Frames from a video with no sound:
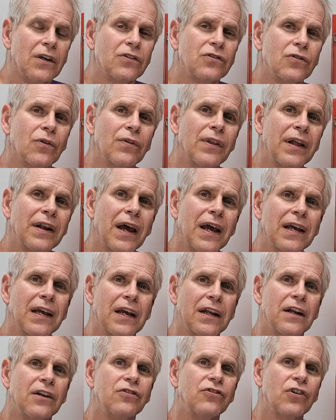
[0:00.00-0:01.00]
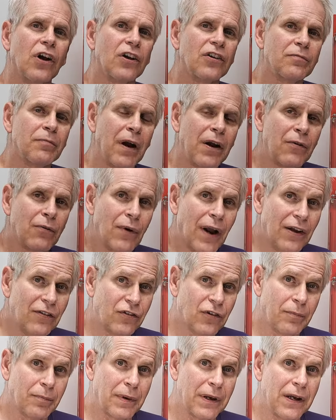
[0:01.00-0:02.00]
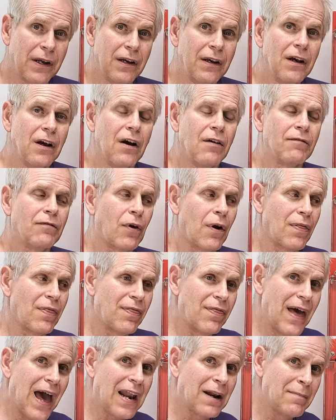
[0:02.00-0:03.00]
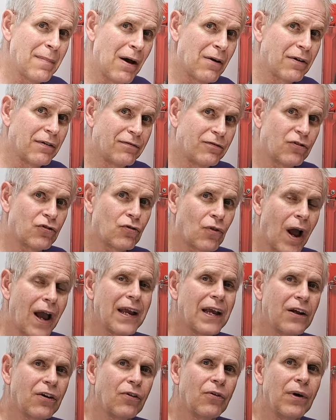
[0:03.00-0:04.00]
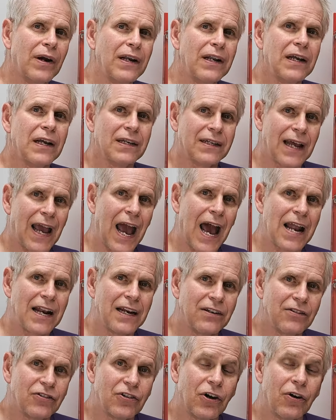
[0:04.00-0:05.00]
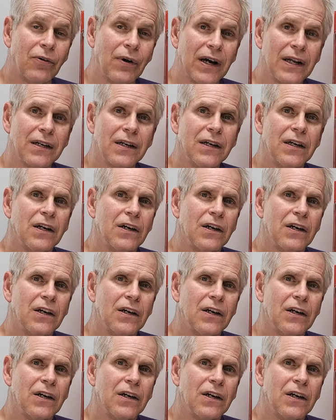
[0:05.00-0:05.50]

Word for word: So then I can adjust my recipe for that amount of dry ingredient added to it,